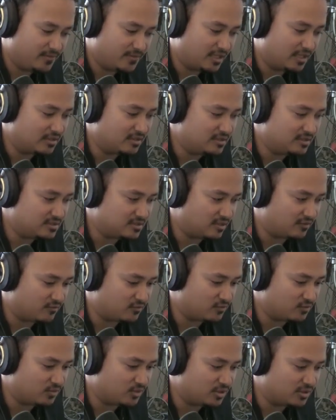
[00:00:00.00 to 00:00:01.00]
At least not
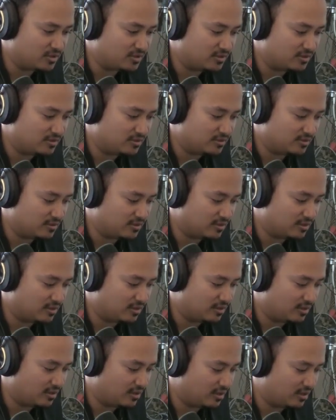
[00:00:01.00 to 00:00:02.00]
for me. I,
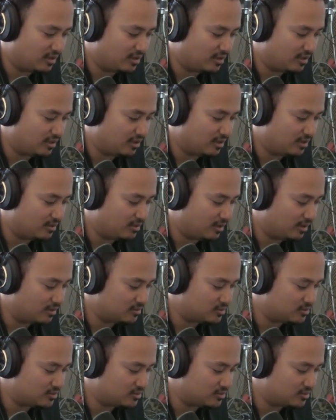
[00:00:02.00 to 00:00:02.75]
I, I